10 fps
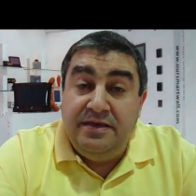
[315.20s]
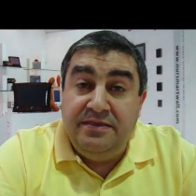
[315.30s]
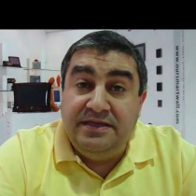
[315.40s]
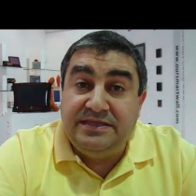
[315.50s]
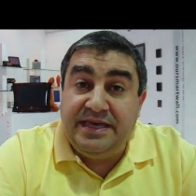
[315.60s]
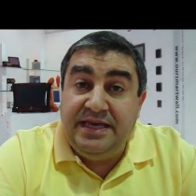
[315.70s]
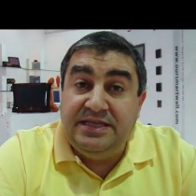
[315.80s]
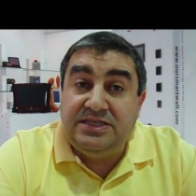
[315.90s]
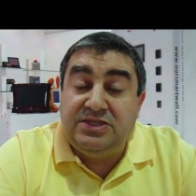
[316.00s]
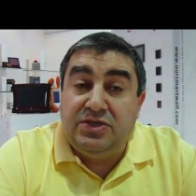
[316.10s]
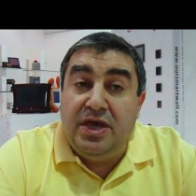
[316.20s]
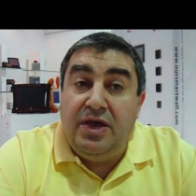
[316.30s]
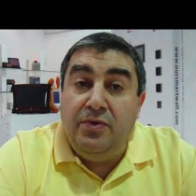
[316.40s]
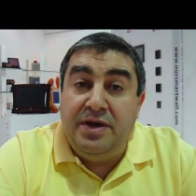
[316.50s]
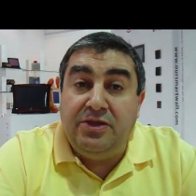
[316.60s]
in this case,
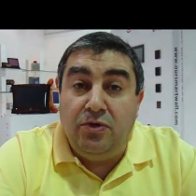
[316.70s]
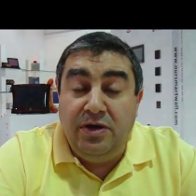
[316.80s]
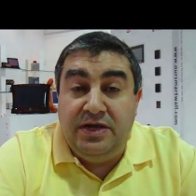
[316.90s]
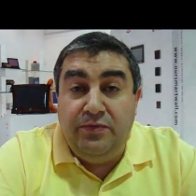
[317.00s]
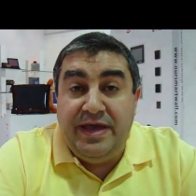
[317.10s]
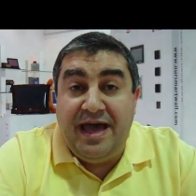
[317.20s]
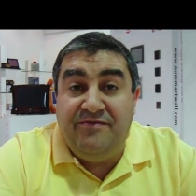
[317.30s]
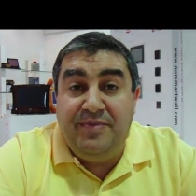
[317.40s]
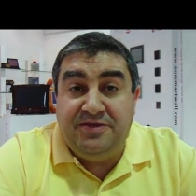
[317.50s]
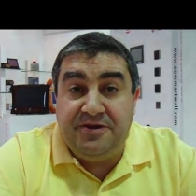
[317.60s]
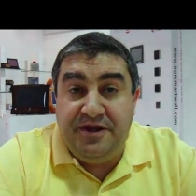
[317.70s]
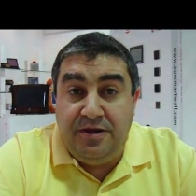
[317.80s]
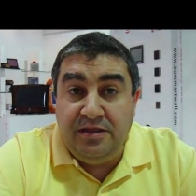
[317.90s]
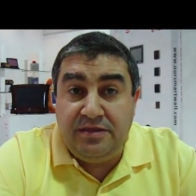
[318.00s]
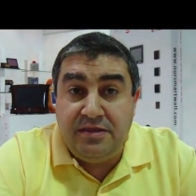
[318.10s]
uh, not only we have better
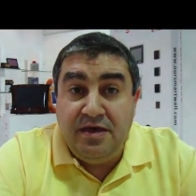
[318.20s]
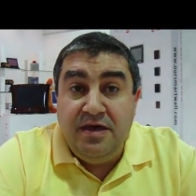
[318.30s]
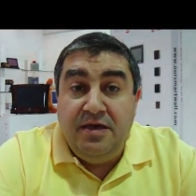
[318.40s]
health,